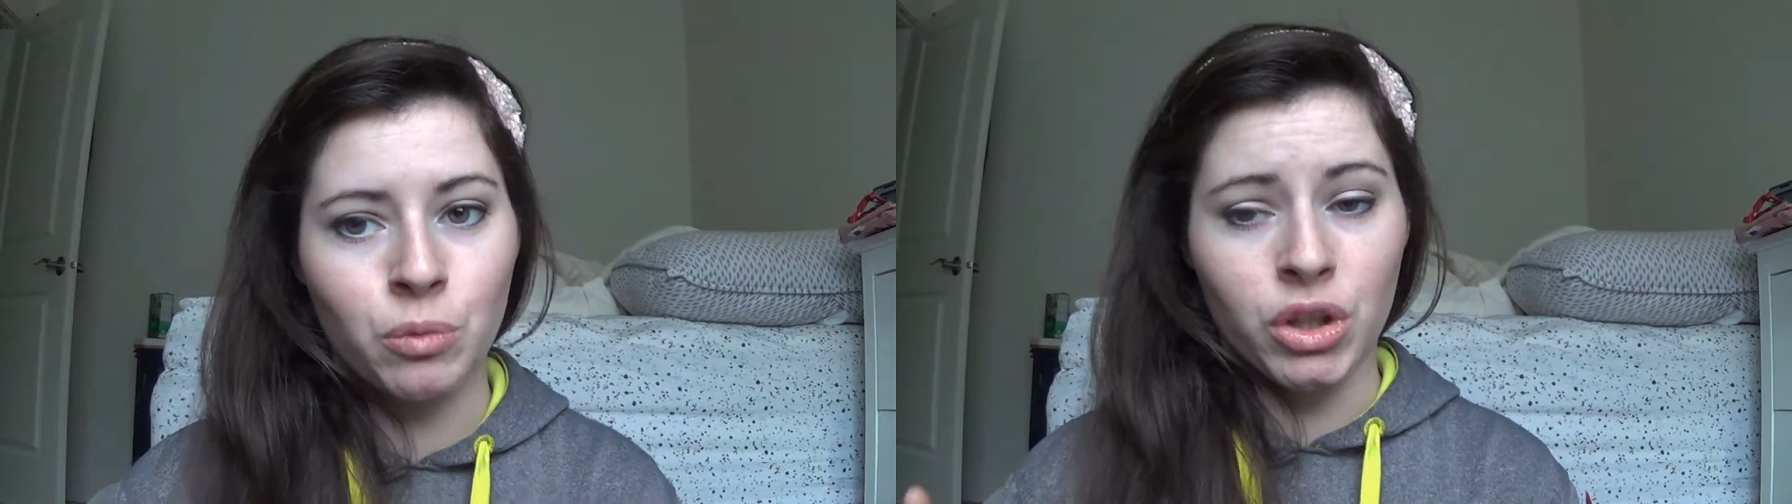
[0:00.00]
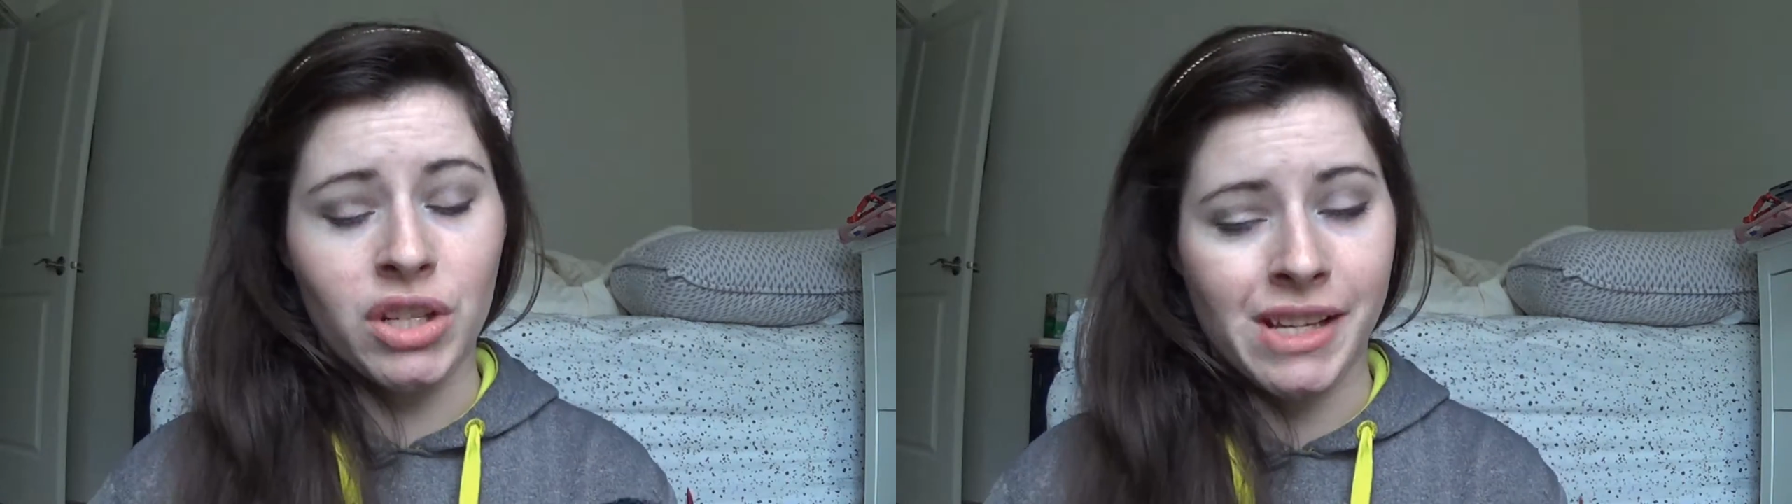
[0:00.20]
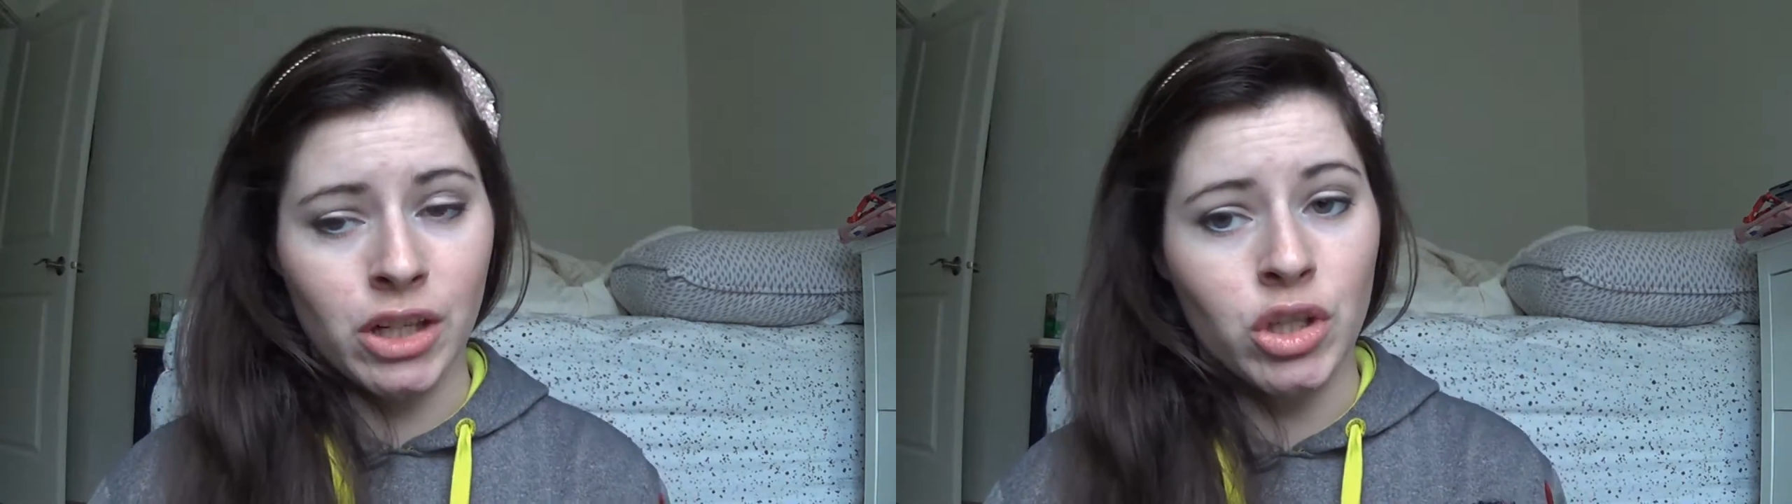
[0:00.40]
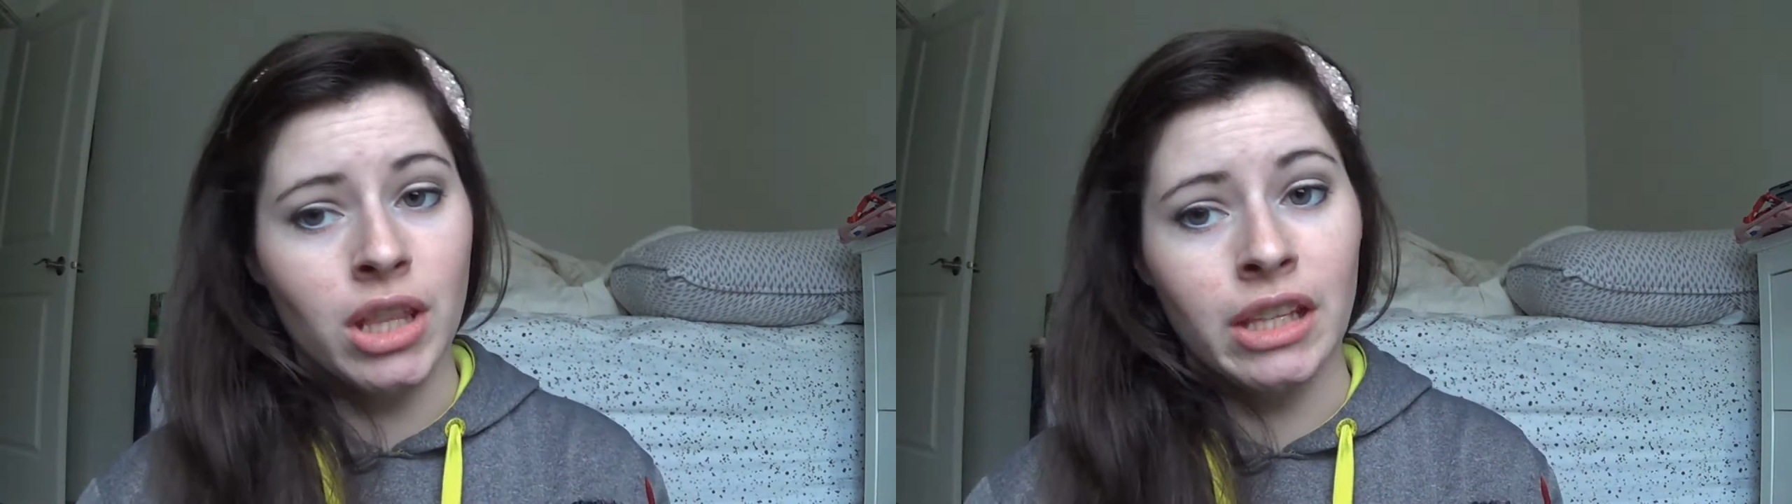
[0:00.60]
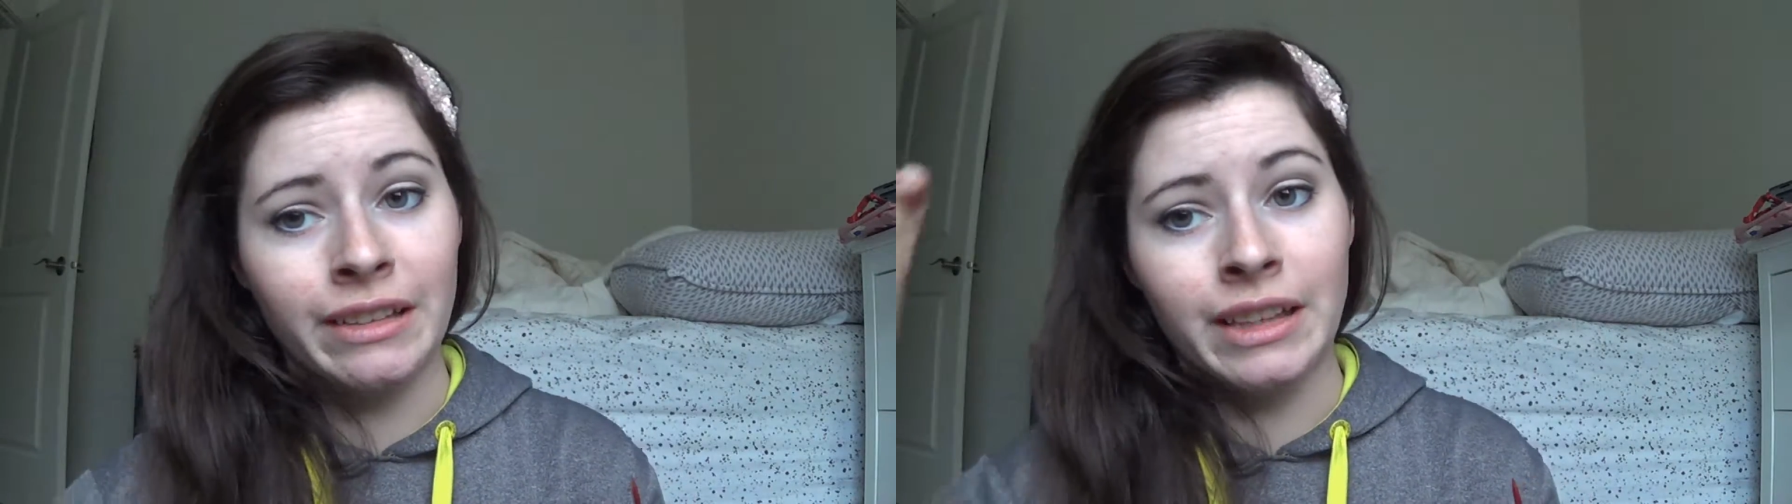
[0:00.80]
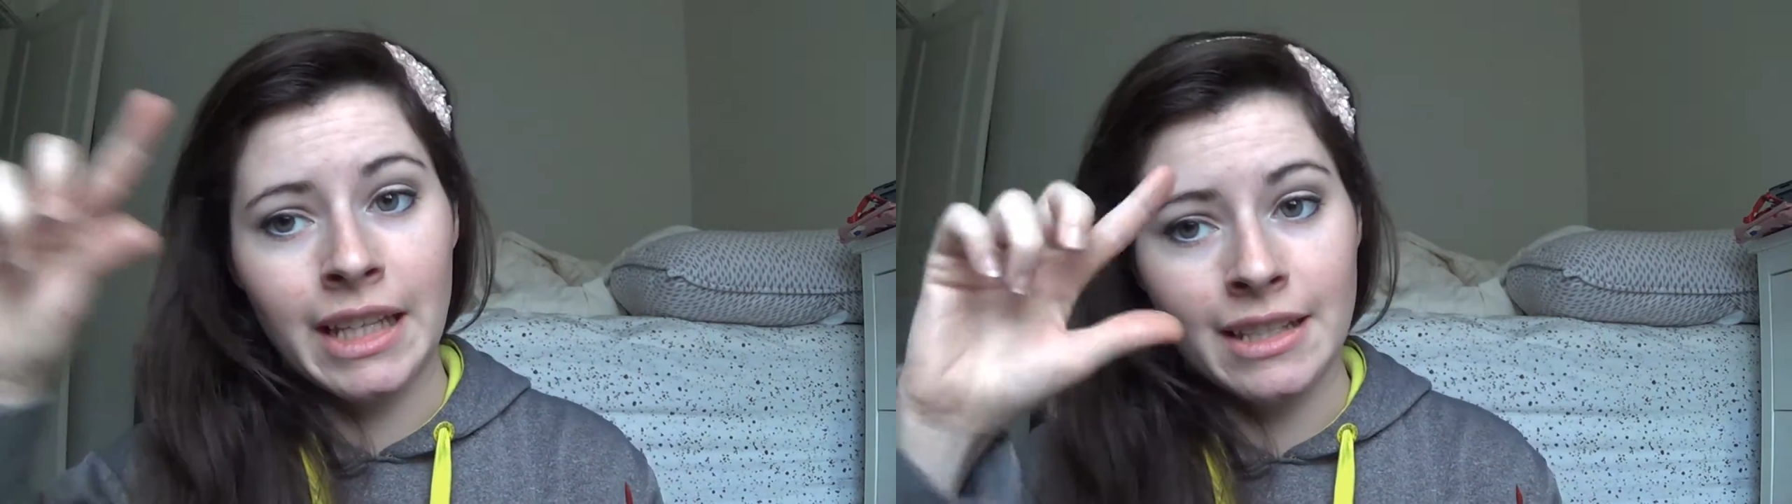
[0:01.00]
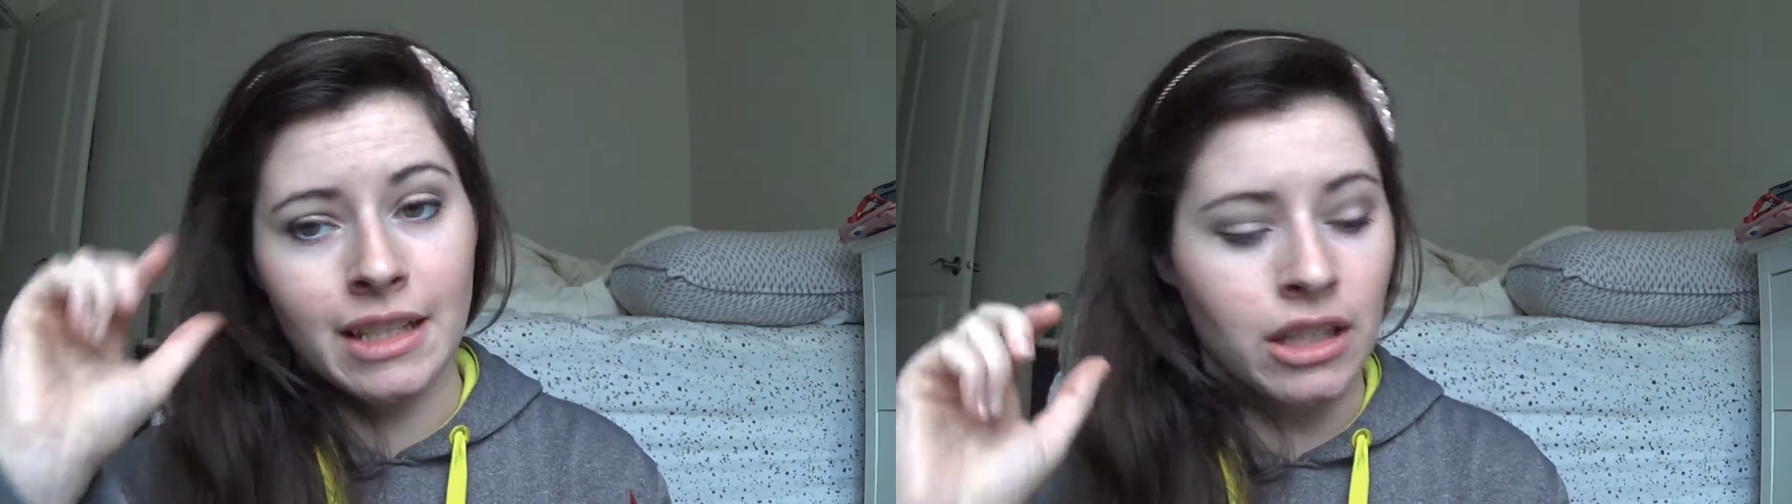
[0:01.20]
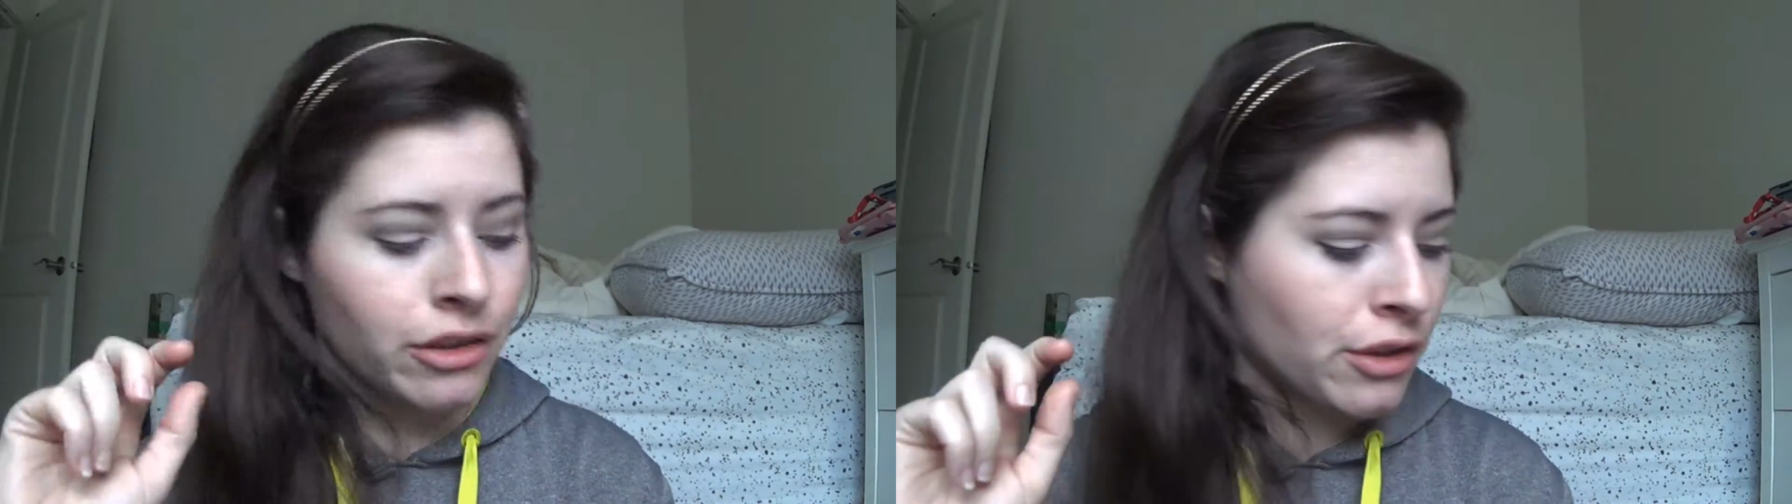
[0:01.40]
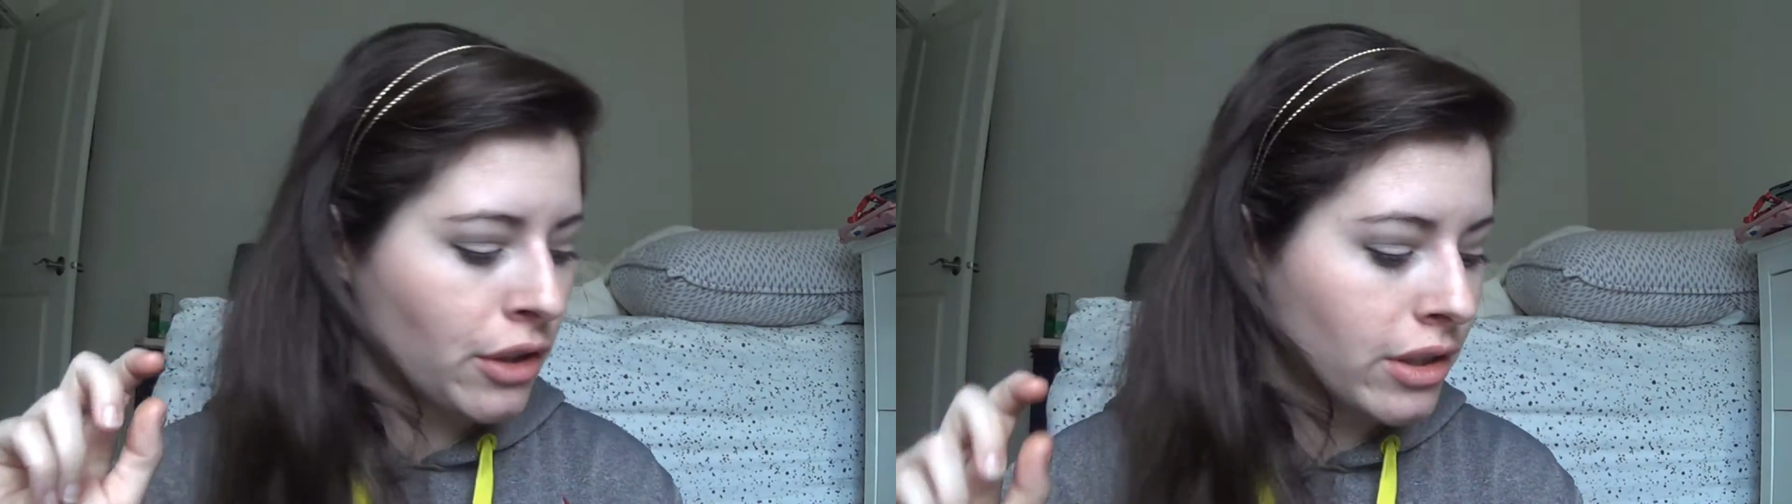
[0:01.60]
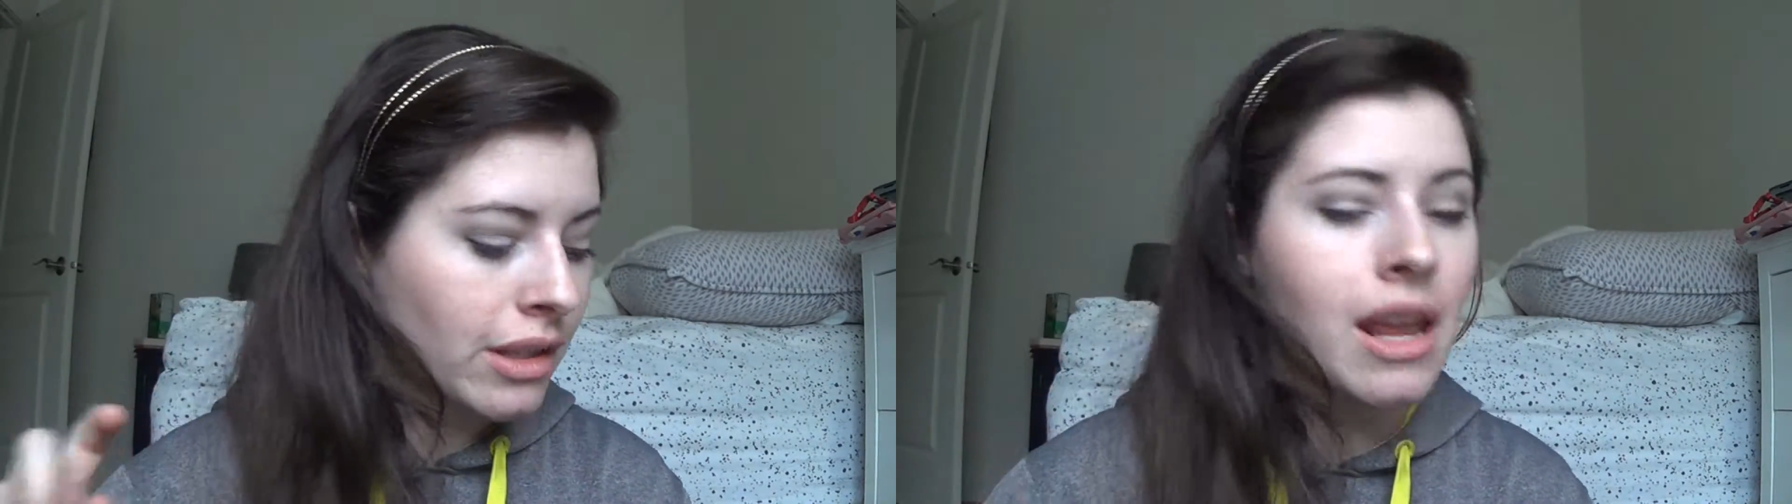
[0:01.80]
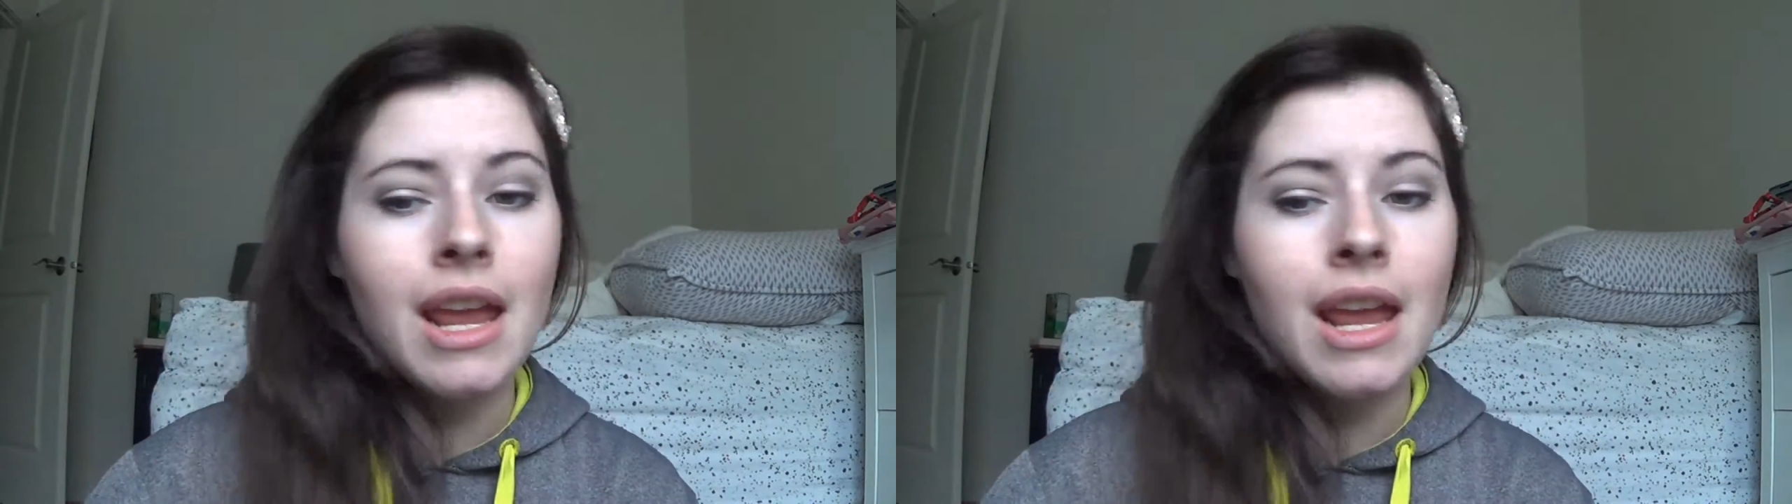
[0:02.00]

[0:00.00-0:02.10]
which is actually the lace inserts,